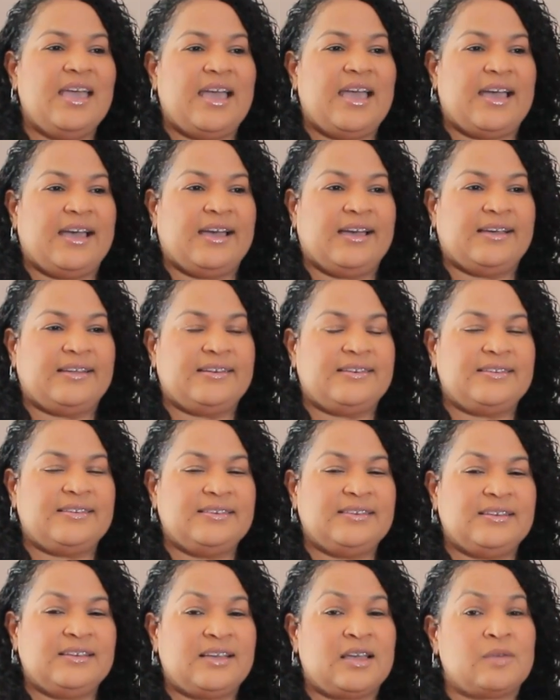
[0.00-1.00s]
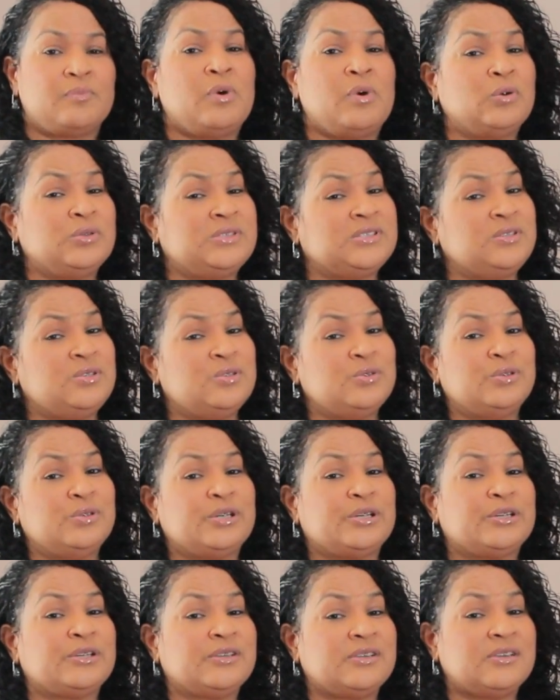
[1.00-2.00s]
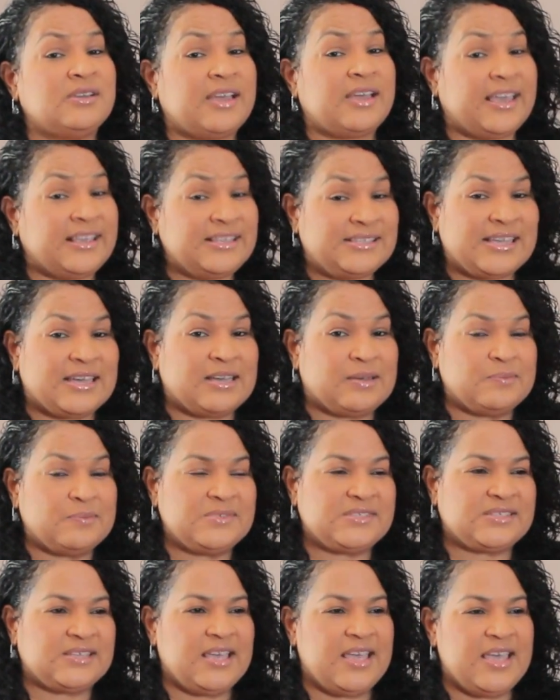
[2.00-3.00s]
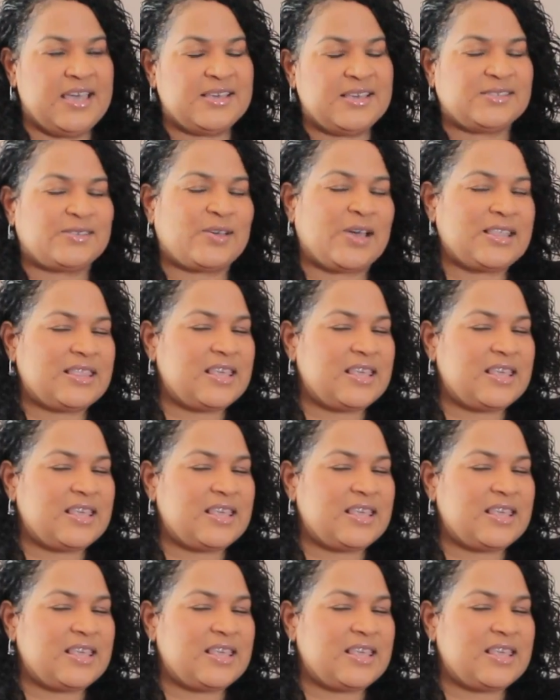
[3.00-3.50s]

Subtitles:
and about to do her exams. So I